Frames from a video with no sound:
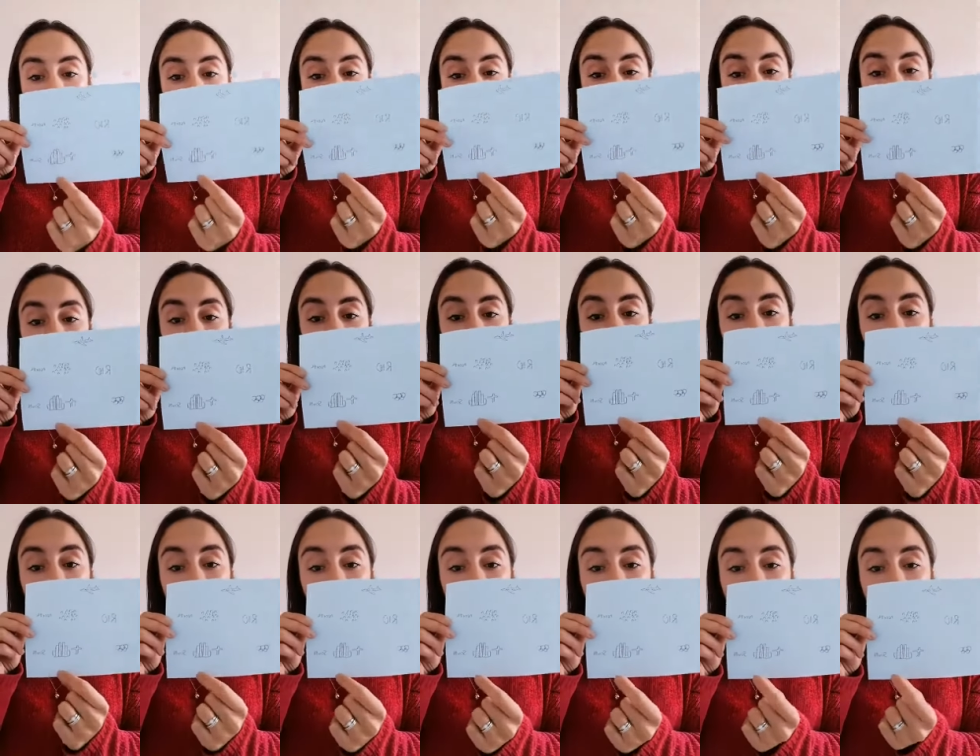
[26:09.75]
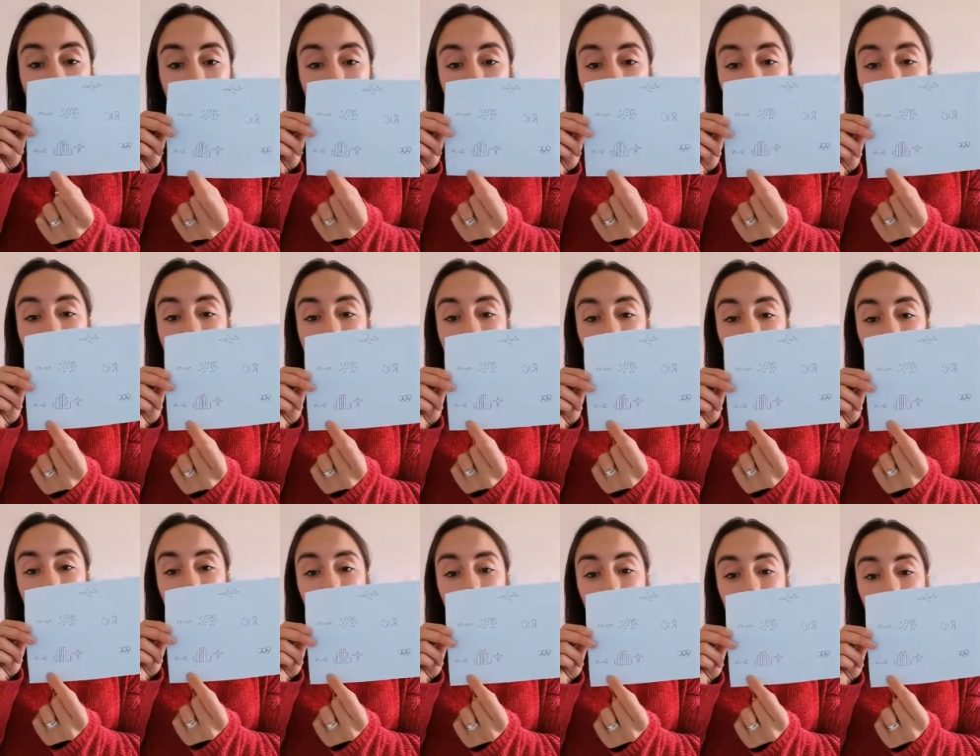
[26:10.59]
um, and then we have the
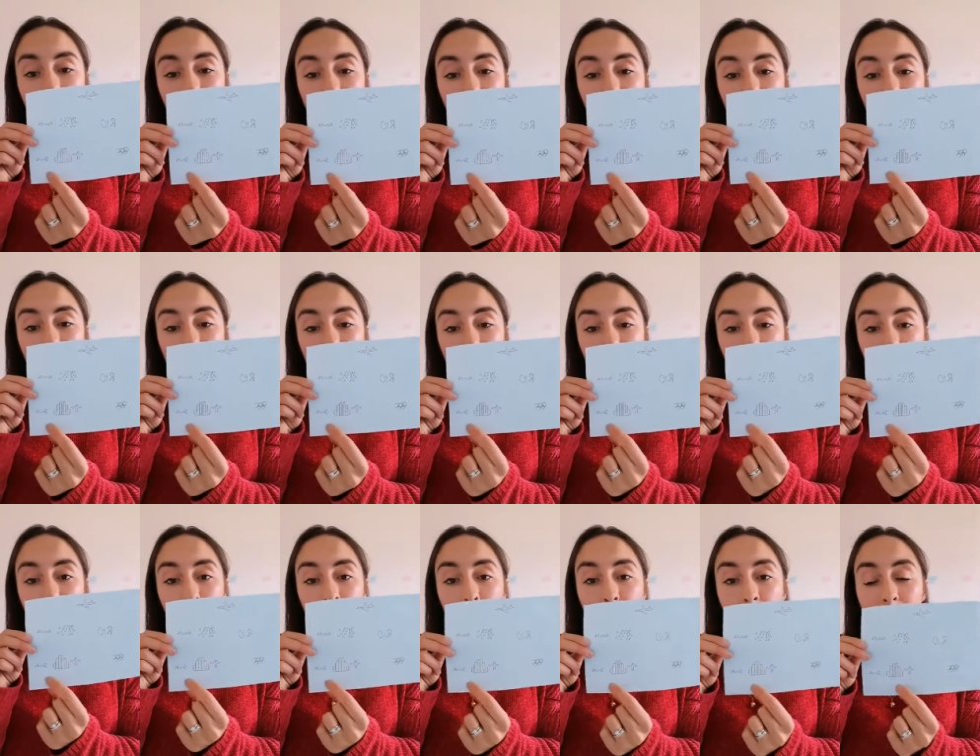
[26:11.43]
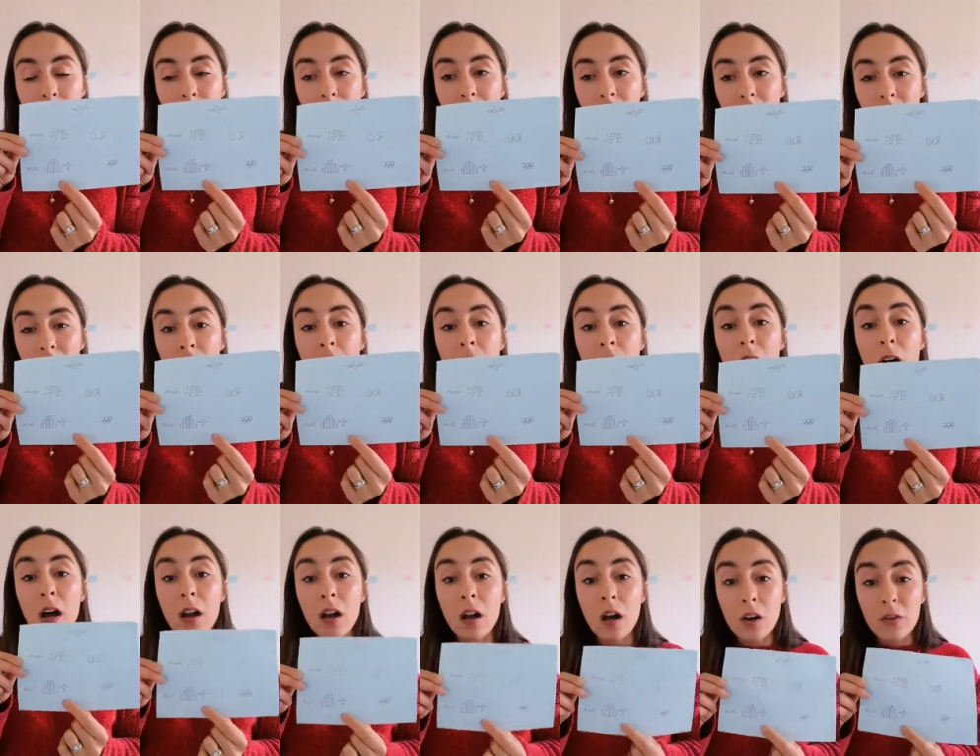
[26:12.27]
south zone where
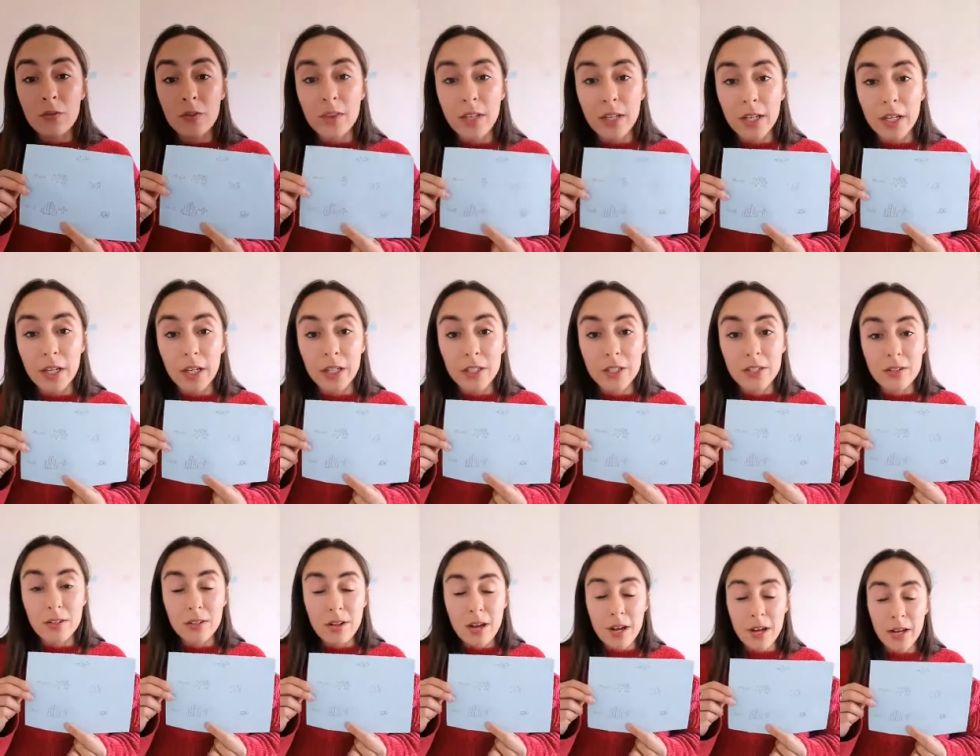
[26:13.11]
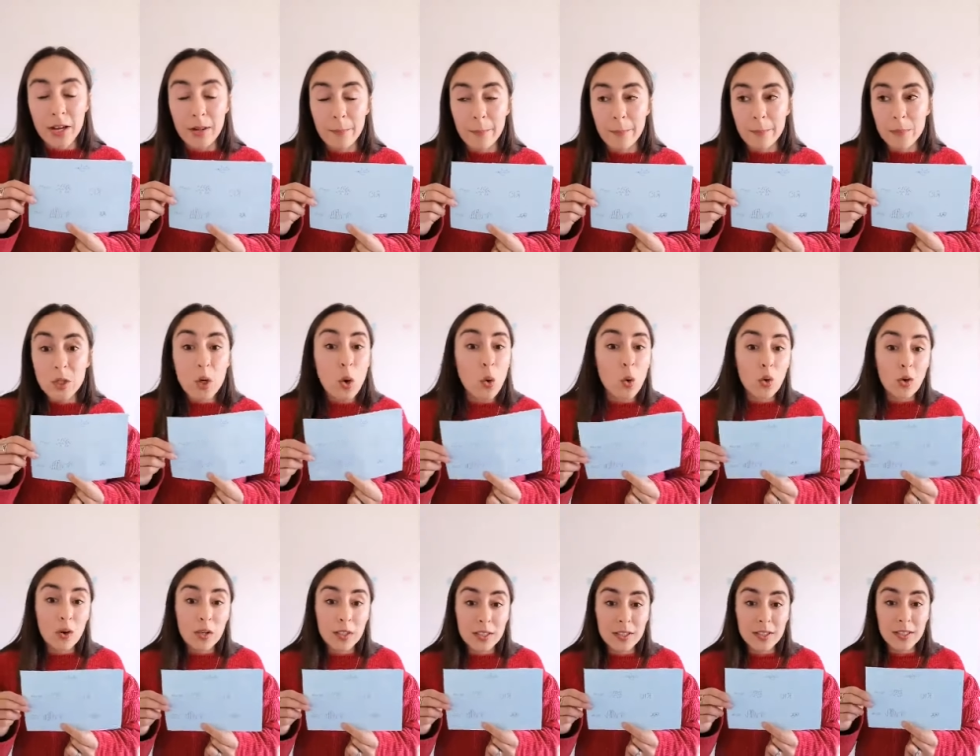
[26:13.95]
a lot of the um,
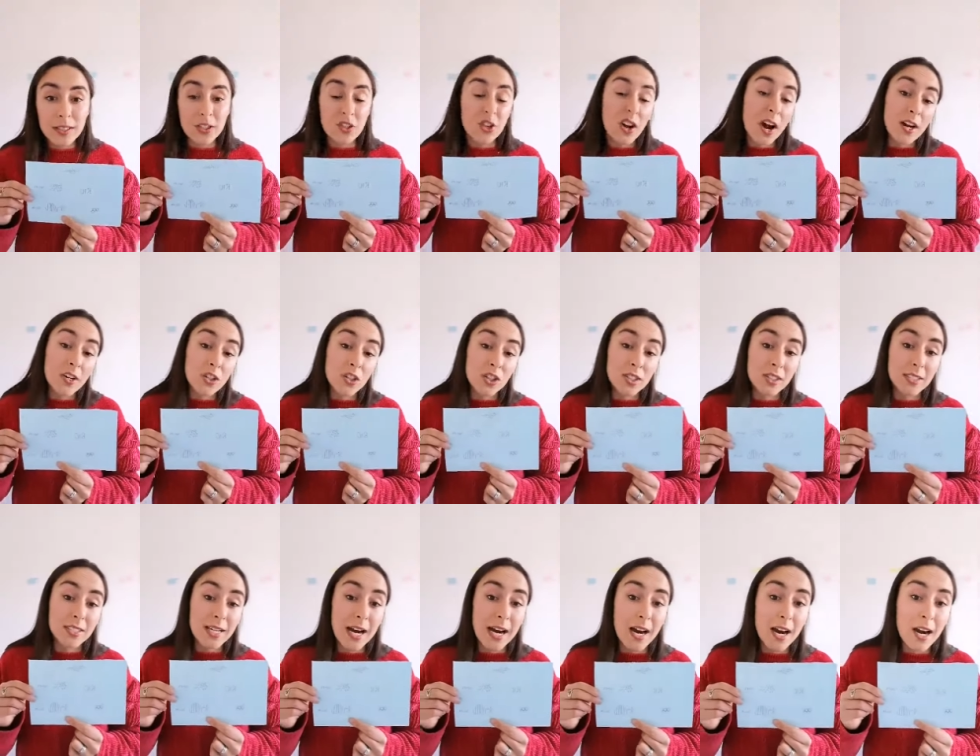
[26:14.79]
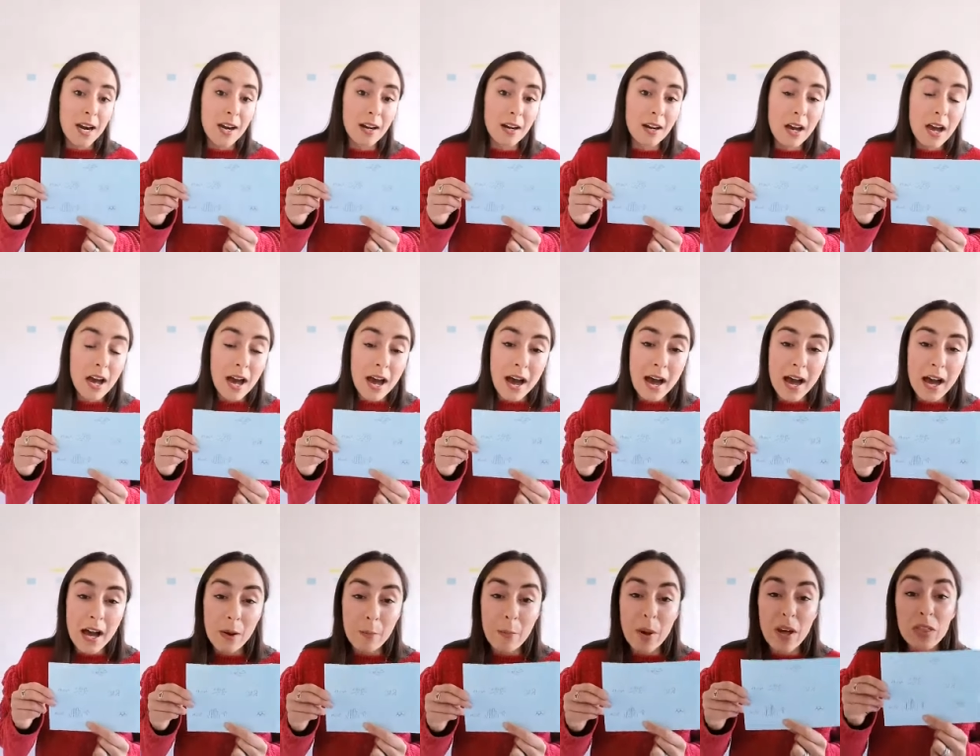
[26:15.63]
tourist attractions are,
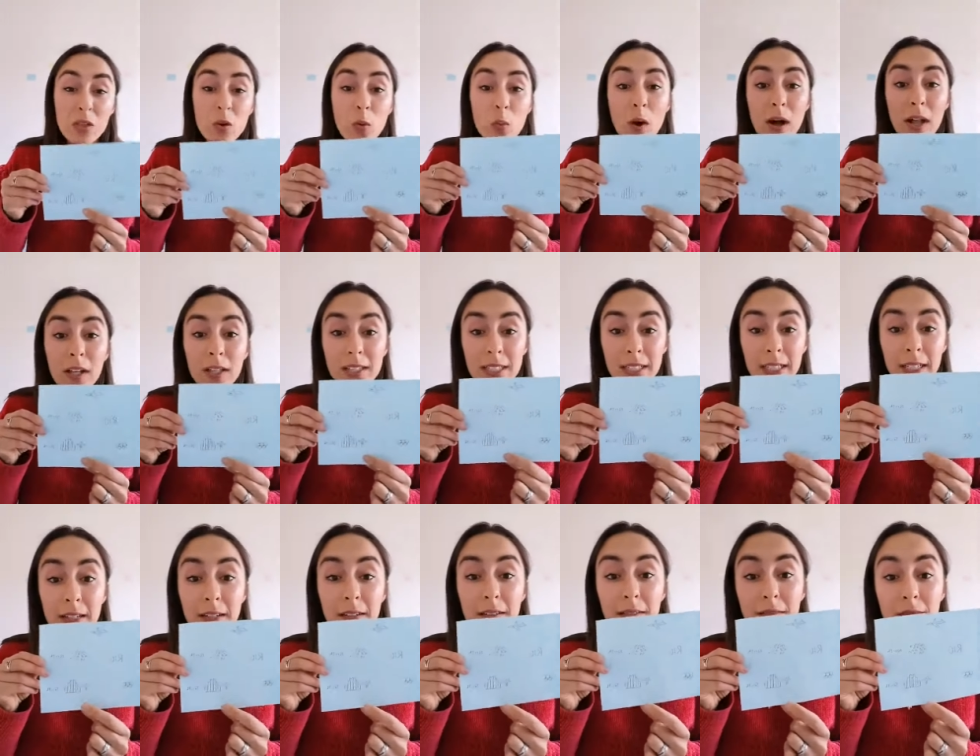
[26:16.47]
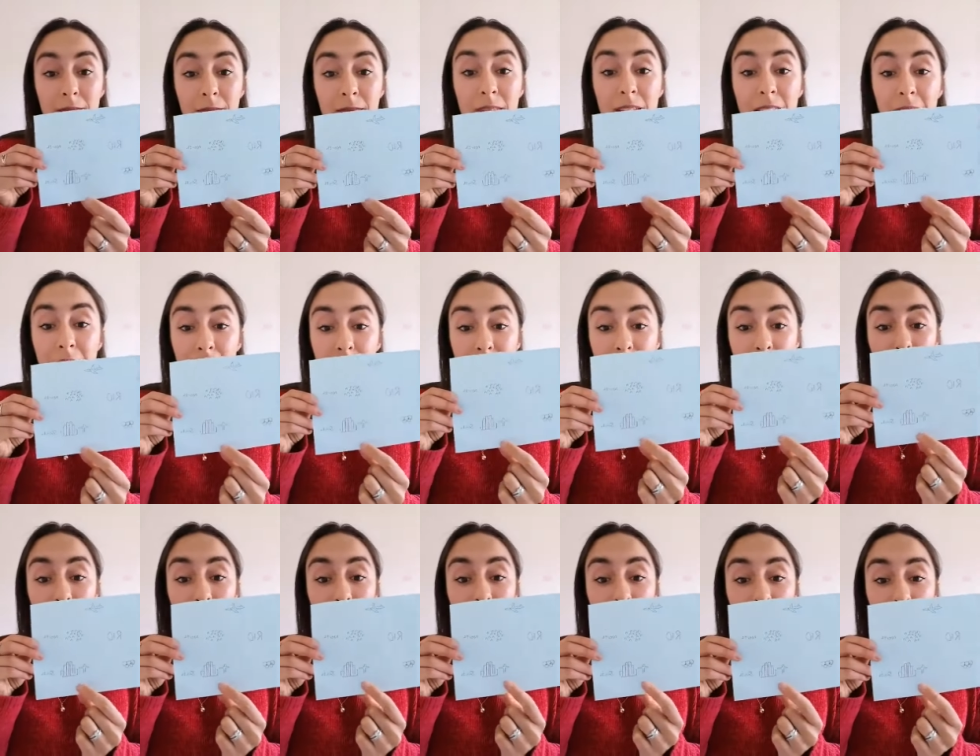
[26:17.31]
um, and the wealthy live there.